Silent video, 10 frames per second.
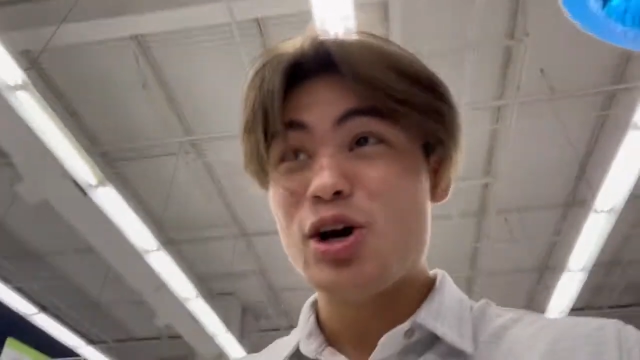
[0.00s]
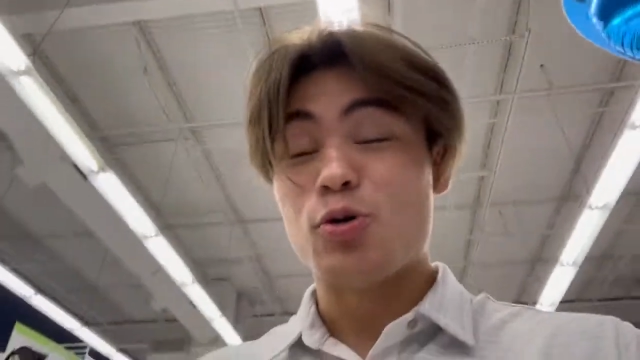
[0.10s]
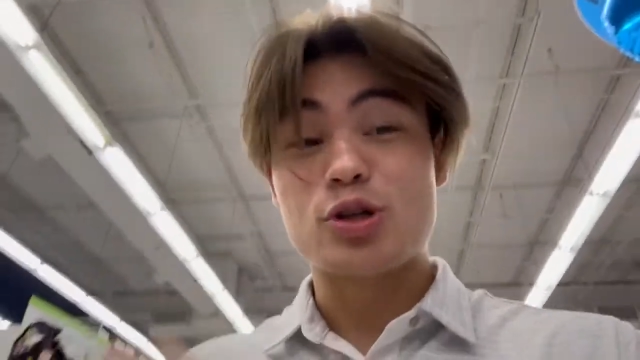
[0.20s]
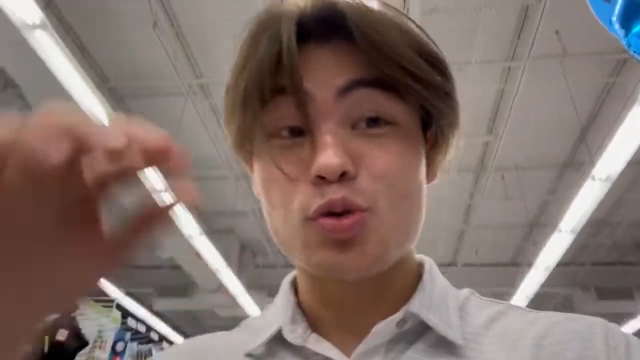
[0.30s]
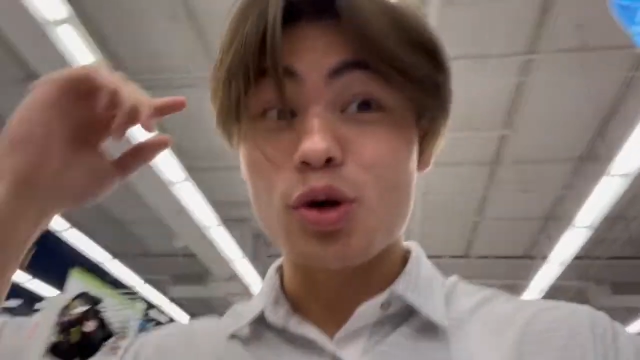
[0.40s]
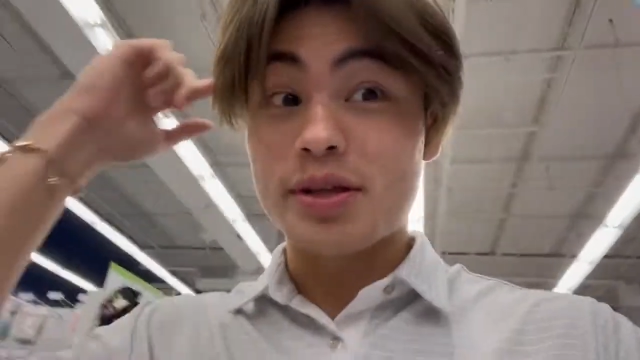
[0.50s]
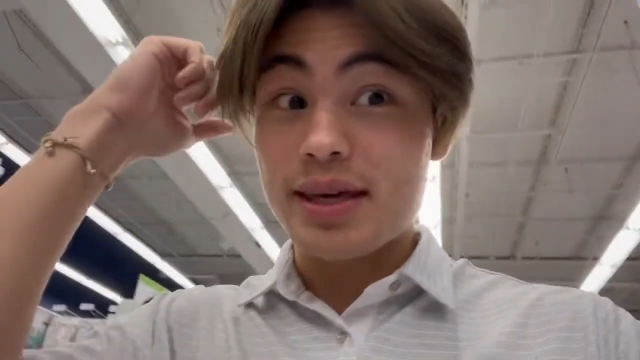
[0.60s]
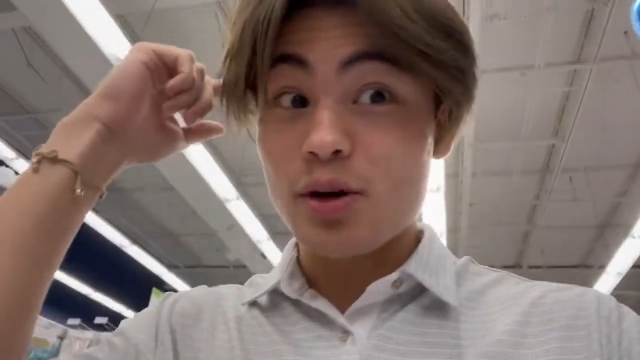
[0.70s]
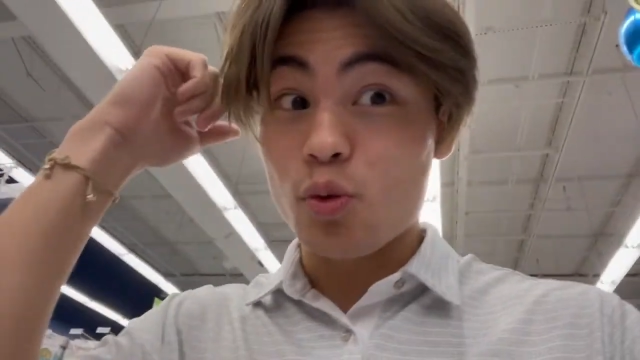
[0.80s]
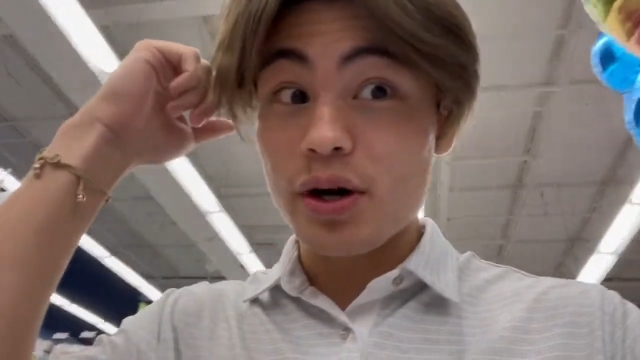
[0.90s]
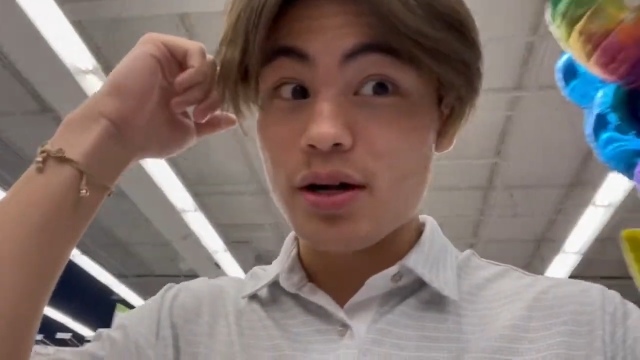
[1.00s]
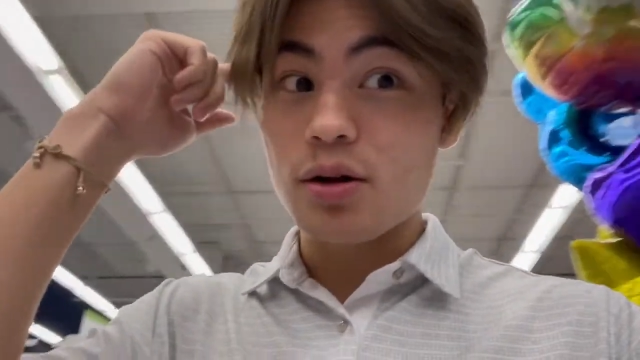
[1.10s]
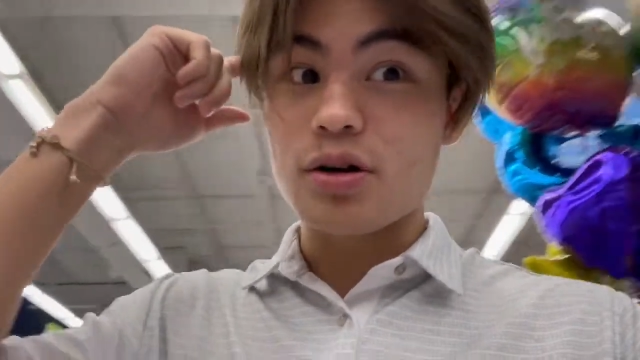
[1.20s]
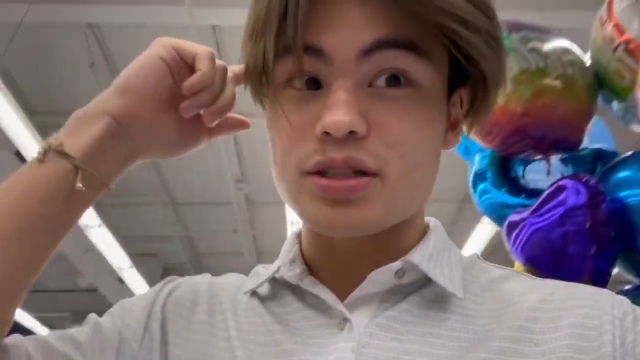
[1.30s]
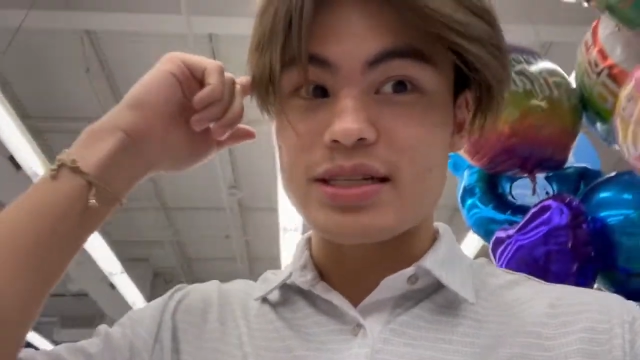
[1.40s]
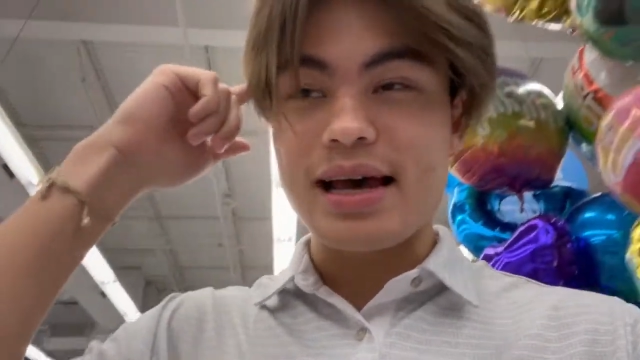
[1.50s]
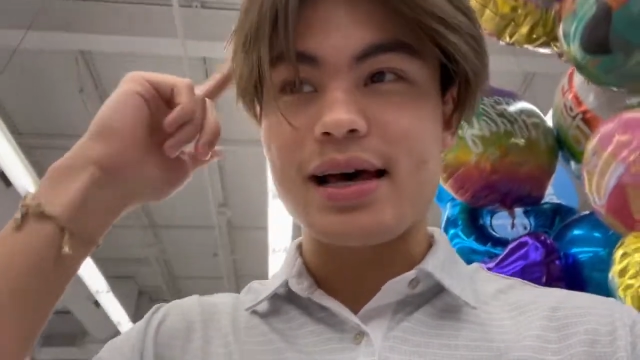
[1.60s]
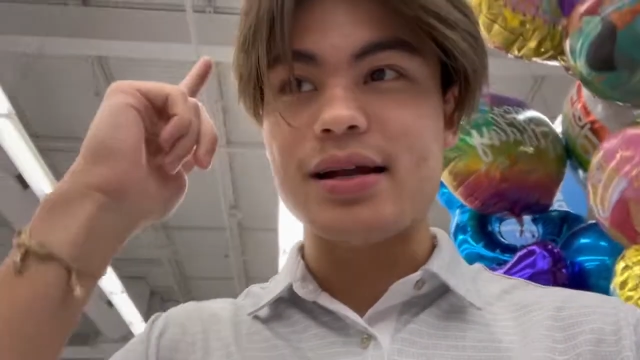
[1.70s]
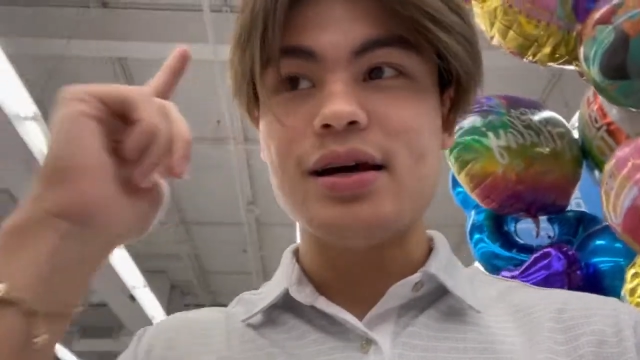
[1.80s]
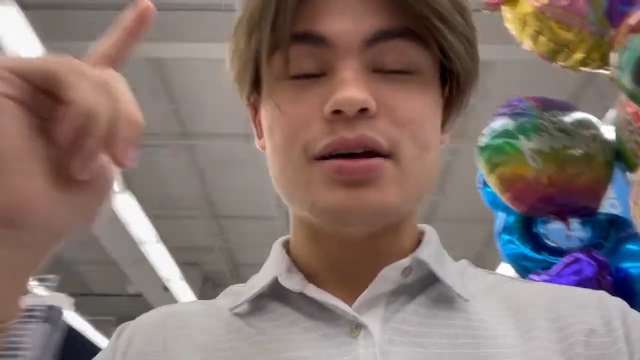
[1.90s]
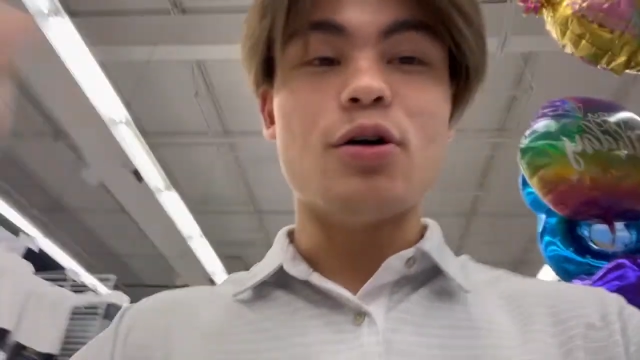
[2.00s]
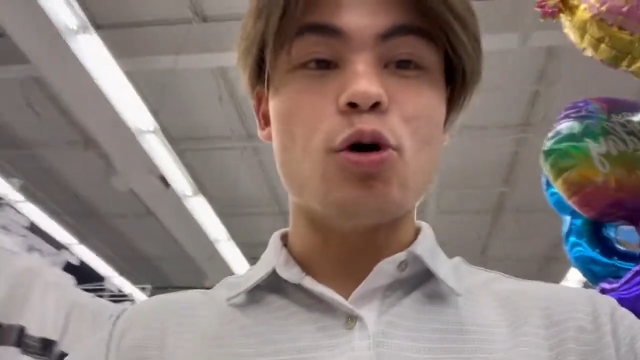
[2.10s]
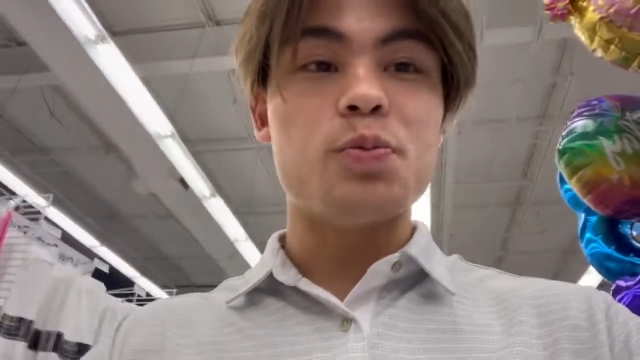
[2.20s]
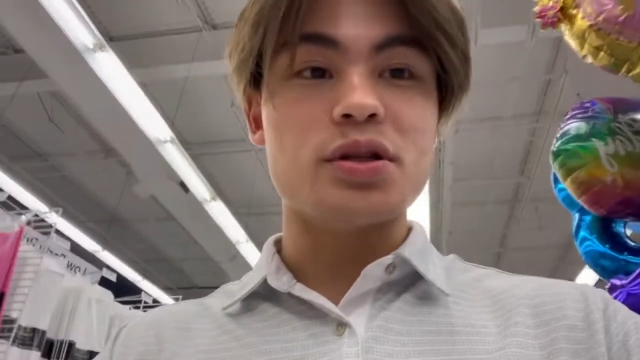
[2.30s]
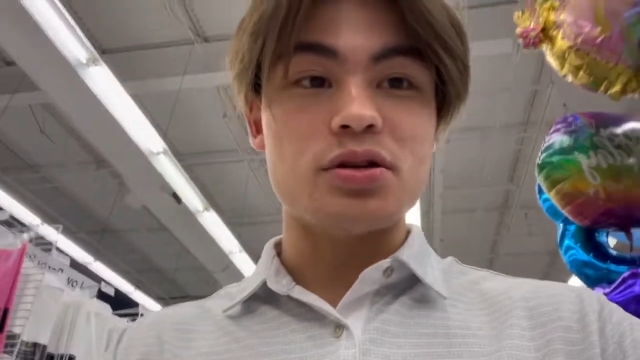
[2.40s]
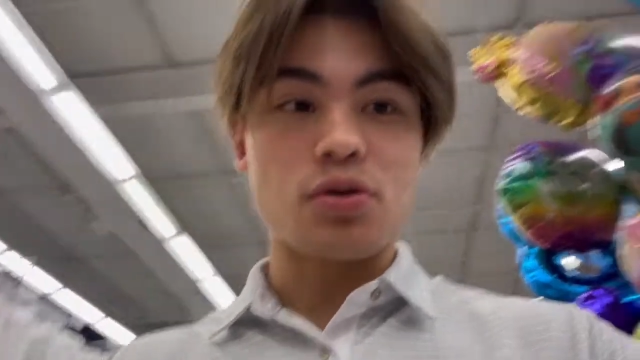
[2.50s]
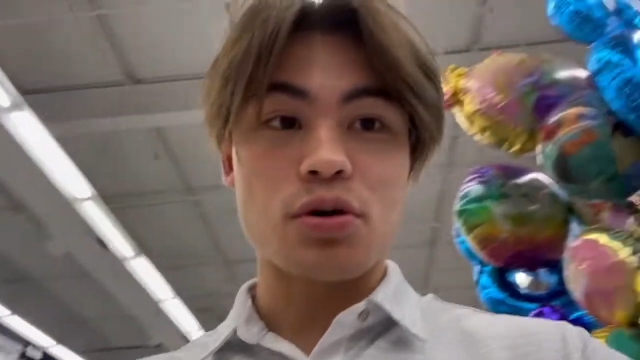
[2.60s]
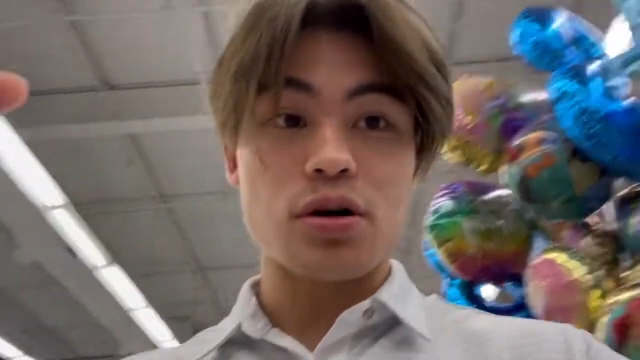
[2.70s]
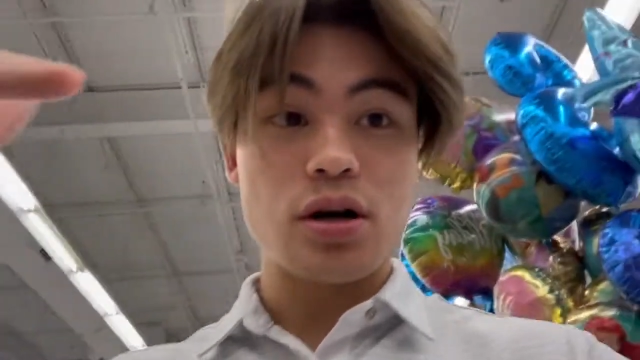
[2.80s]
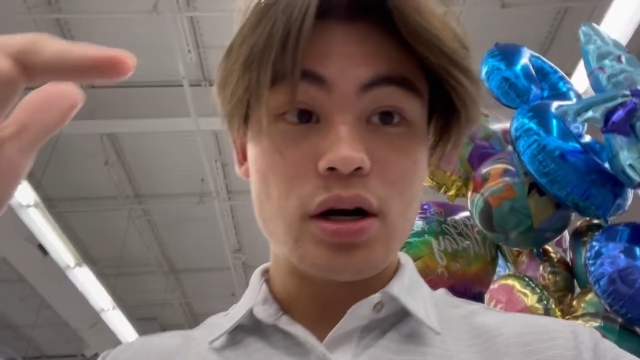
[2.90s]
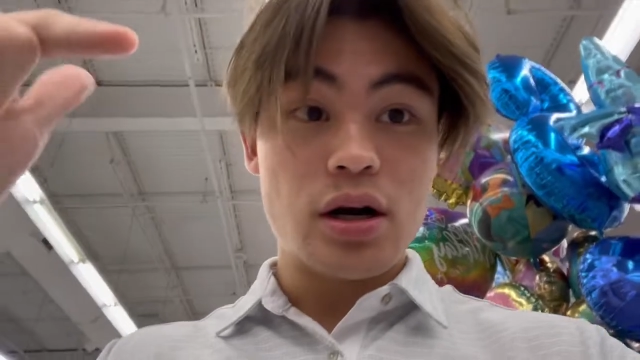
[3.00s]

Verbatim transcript: which will get Will or his dad to open the door